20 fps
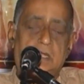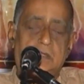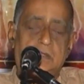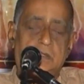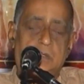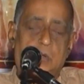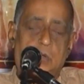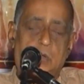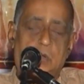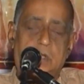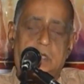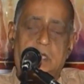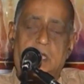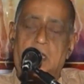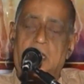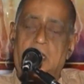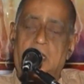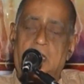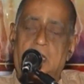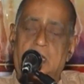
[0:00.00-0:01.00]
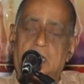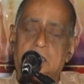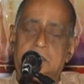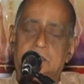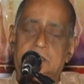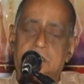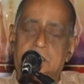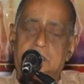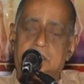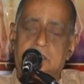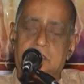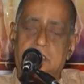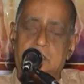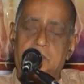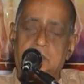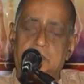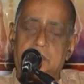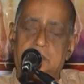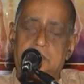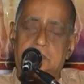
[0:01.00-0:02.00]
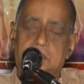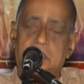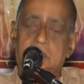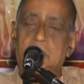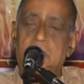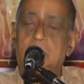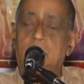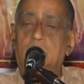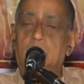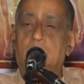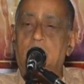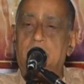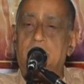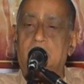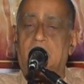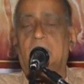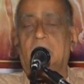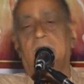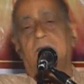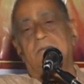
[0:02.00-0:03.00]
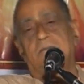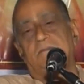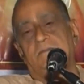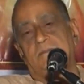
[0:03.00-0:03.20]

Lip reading: Yogaha chitta vritti nirodha.